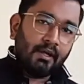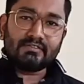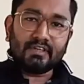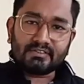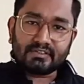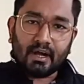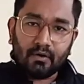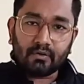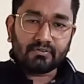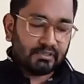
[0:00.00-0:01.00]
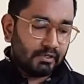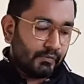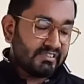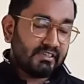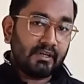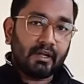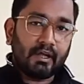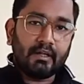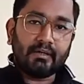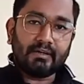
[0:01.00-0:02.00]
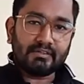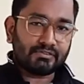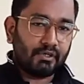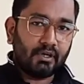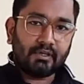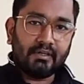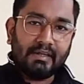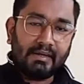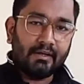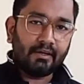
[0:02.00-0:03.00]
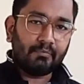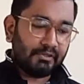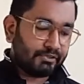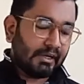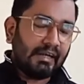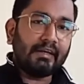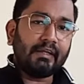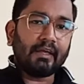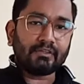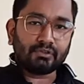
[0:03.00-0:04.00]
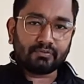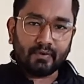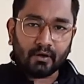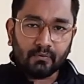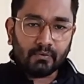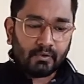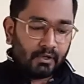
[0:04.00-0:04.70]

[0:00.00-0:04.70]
is just out of servicing and it does not need much cleaning as of now.